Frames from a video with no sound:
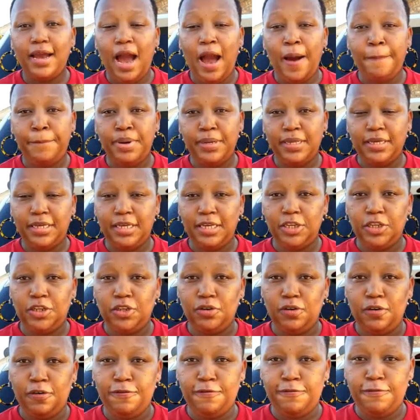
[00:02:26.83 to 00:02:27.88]

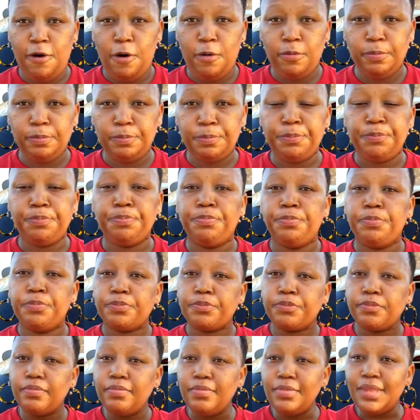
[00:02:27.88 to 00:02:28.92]
application form.
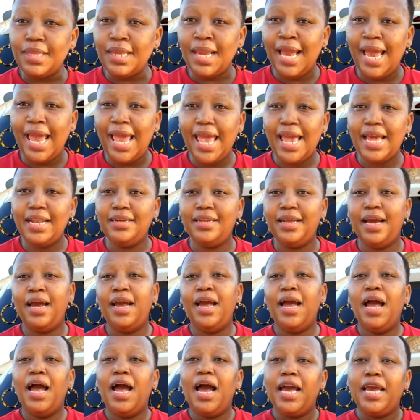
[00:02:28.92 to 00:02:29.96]
And
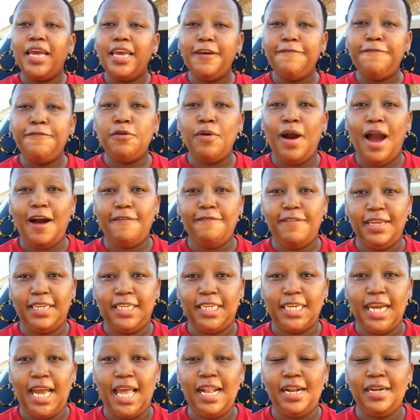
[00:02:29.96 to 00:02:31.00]
if you have a
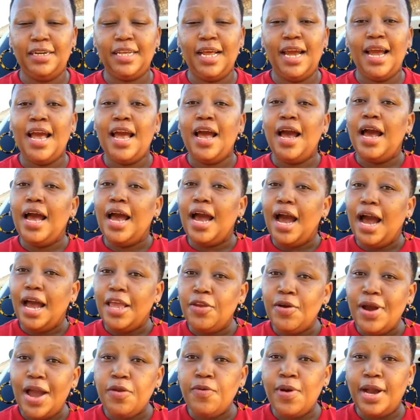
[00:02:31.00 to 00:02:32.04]
child,
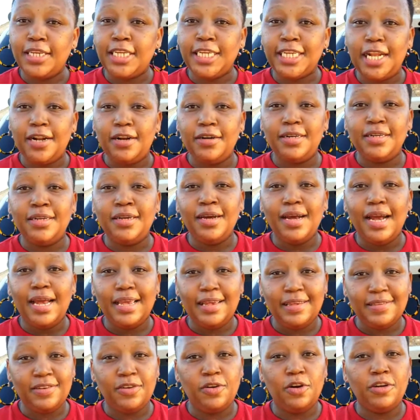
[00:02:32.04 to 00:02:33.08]
your child
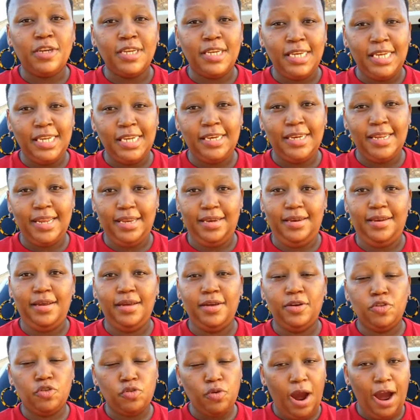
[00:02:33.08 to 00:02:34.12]
is not needed
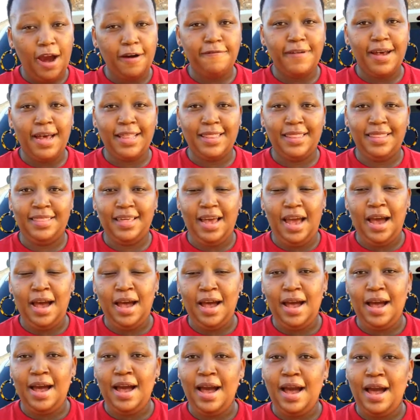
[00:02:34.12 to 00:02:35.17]
to have
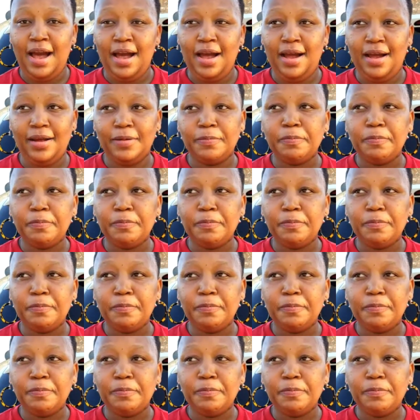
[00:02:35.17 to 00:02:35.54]
a